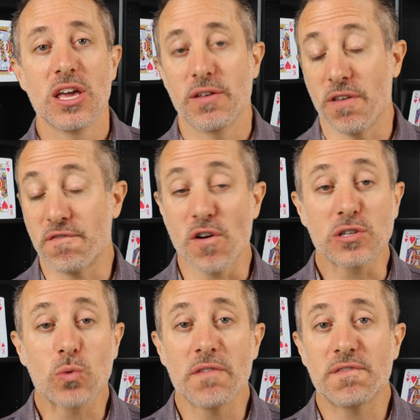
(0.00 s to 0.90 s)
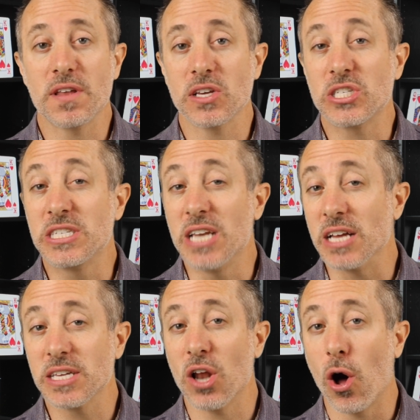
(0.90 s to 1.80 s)
The first one finished
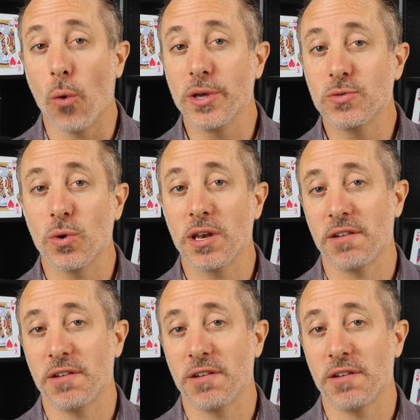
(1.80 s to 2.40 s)
doesn't always win.